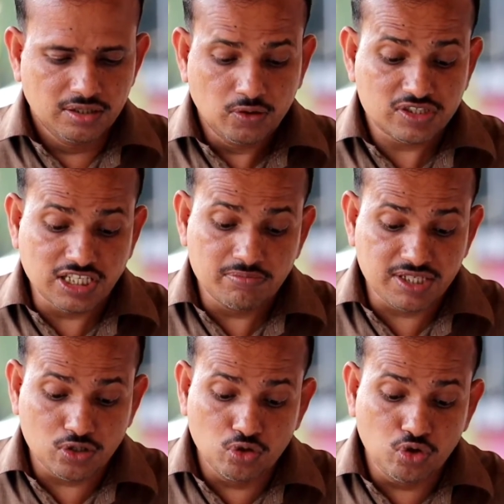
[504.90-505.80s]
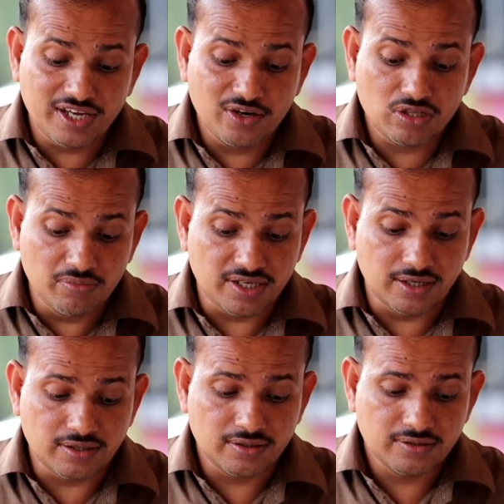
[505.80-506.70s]
he was tempted to look into the
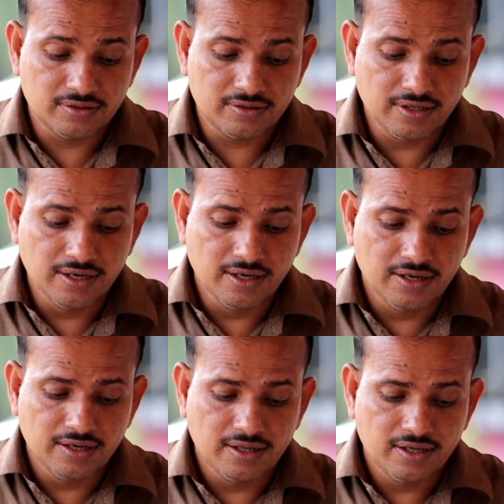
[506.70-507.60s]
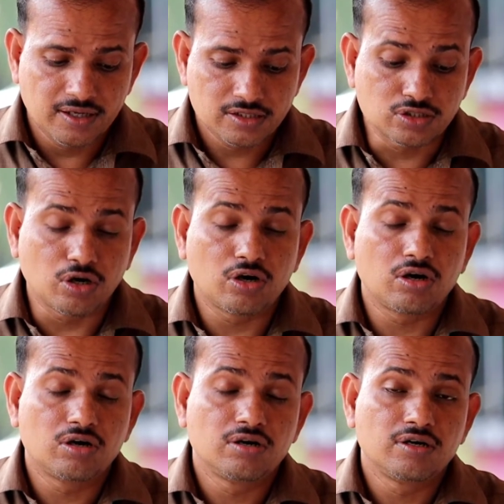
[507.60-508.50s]
mirror.
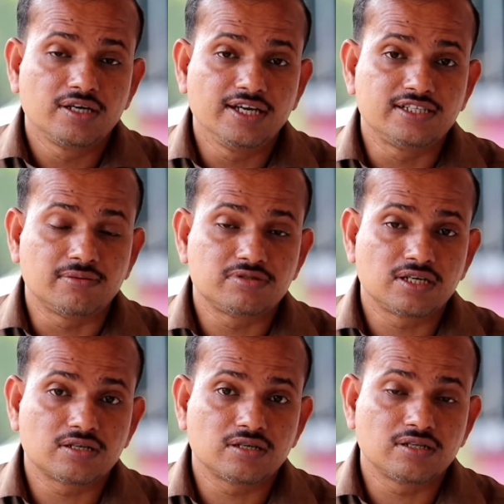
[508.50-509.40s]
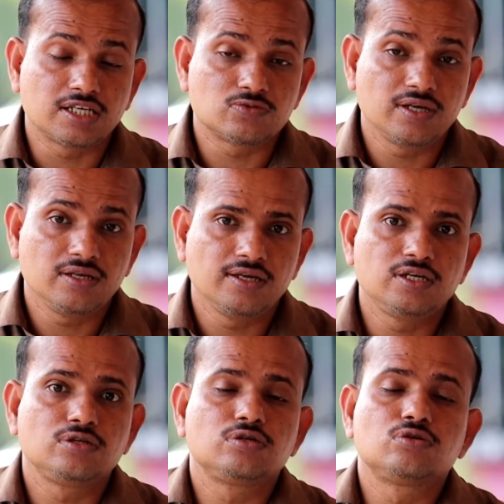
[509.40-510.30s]
So, he tempted, that's why
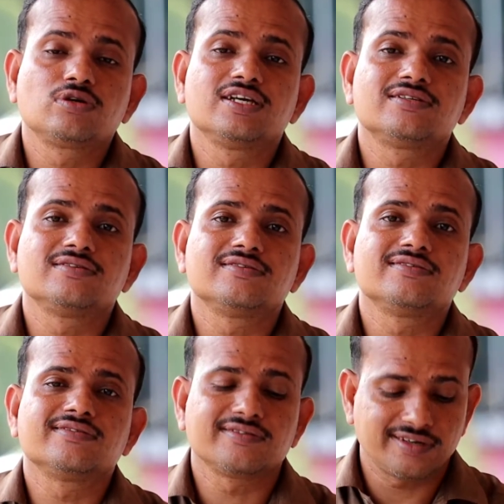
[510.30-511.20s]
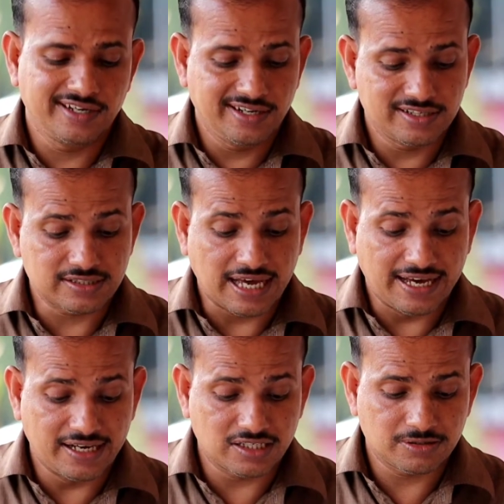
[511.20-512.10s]
he took it in his
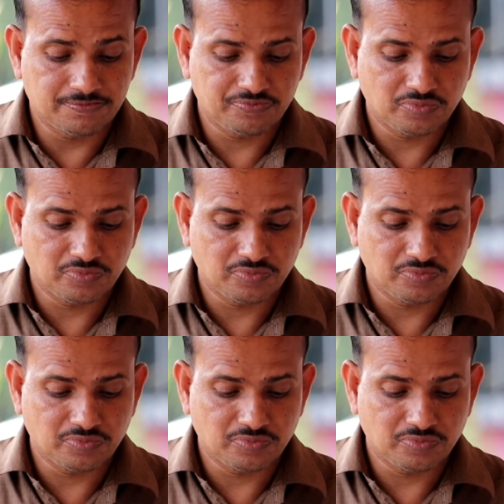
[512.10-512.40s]
hand.